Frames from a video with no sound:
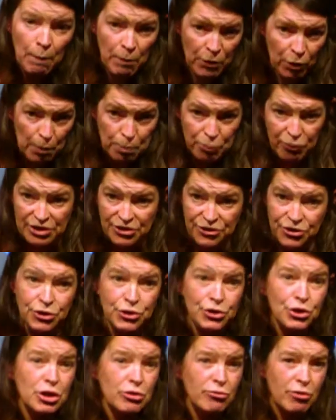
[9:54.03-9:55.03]
we've got
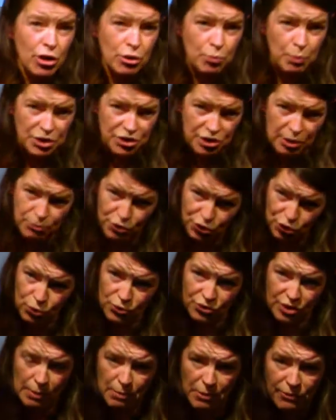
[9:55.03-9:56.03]
Preston New Road, which I'm
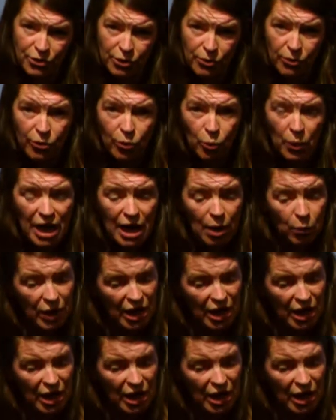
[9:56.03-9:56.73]
sure some of you are aware,